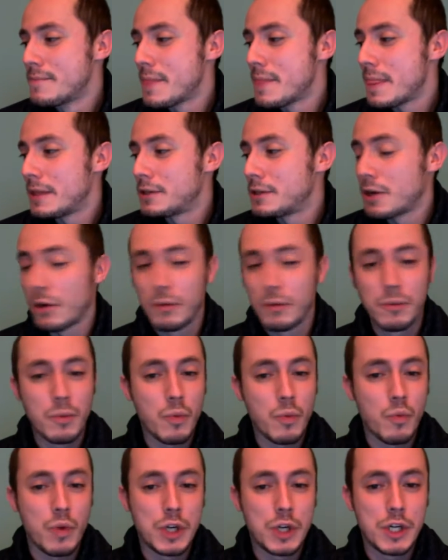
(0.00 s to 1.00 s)
So
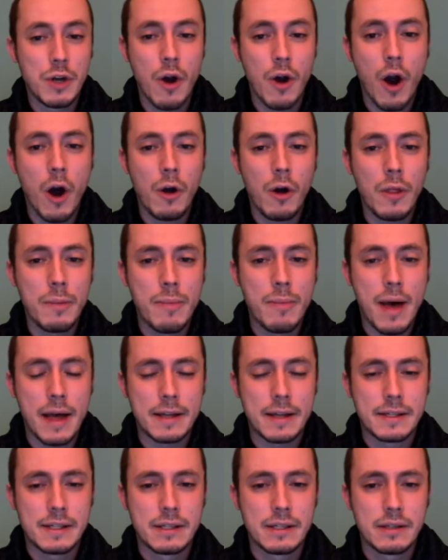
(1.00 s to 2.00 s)
wish you all the
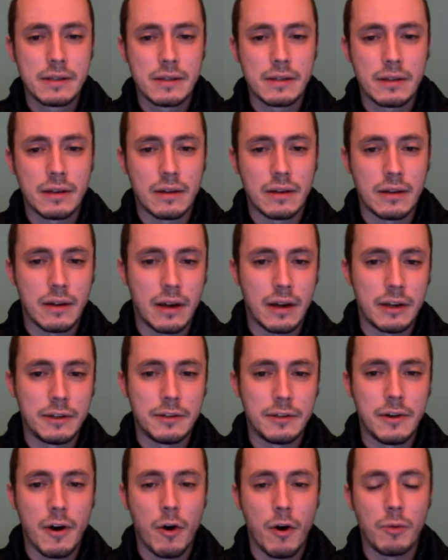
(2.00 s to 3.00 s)
best. I do
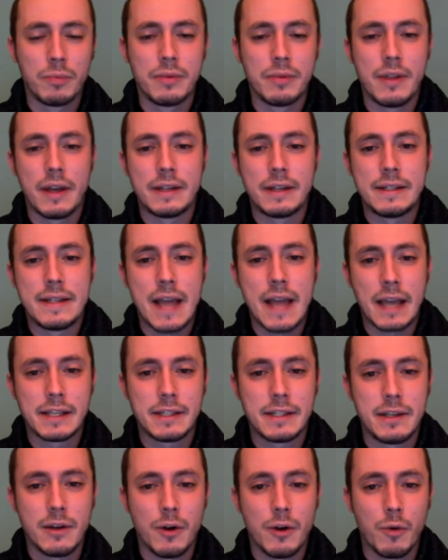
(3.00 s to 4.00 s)
hope that next
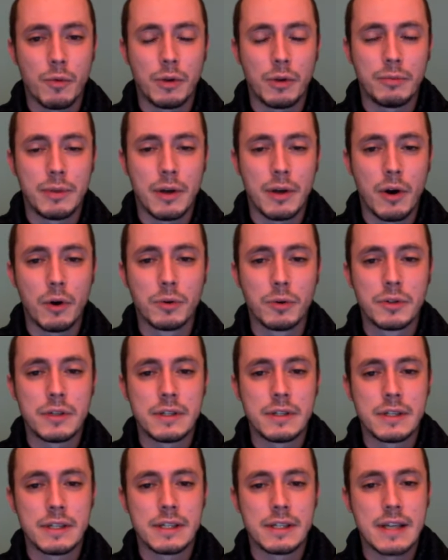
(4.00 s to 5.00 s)
year will be also
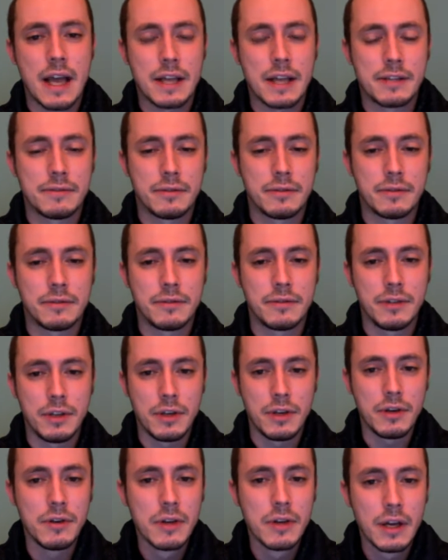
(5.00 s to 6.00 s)
successful for
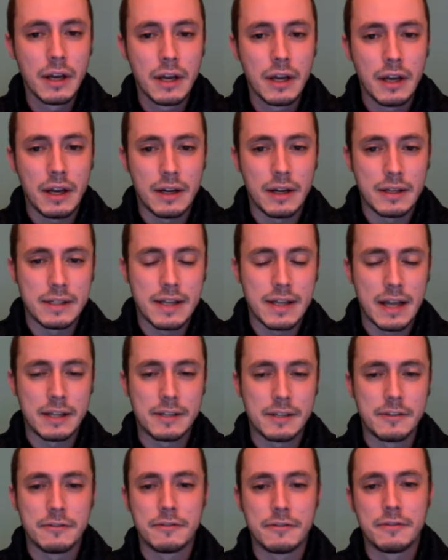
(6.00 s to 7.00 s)
you, in the
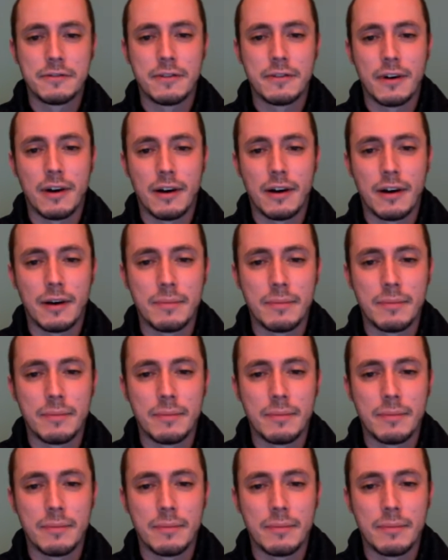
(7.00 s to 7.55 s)
sense of